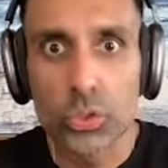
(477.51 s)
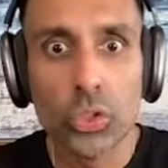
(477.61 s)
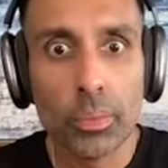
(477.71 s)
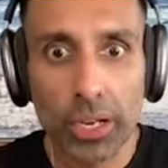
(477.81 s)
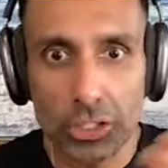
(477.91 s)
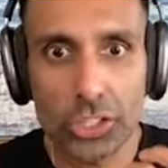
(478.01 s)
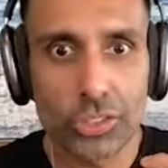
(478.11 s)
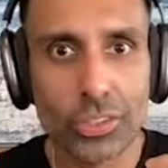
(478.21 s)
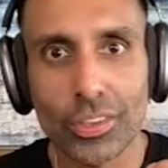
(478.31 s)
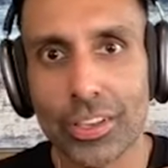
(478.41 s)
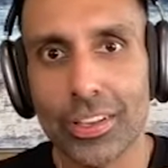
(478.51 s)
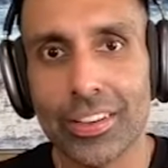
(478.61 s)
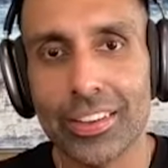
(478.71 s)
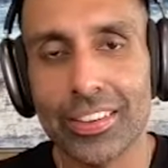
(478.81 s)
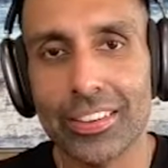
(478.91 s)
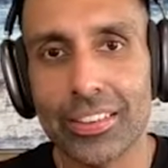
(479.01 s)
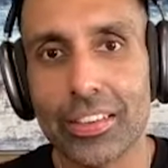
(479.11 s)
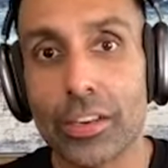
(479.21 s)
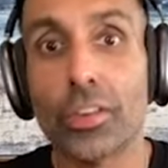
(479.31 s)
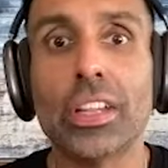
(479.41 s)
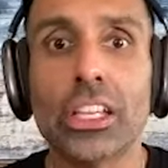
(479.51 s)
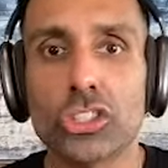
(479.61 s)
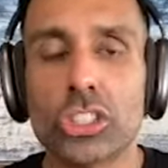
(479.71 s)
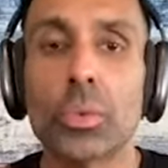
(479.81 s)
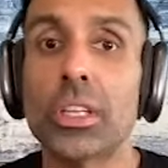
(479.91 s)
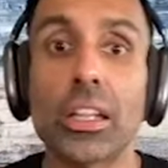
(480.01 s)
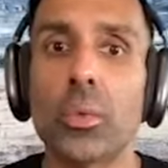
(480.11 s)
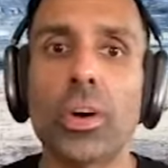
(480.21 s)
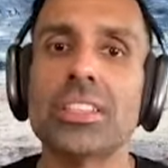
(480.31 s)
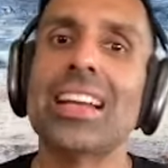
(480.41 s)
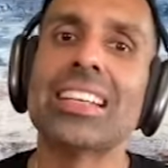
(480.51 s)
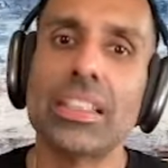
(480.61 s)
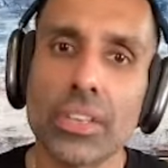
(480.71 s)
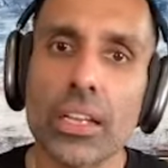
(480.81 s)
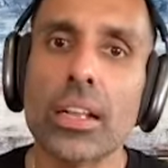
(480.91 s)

too much uh, in, in a relationship with the other one's not giving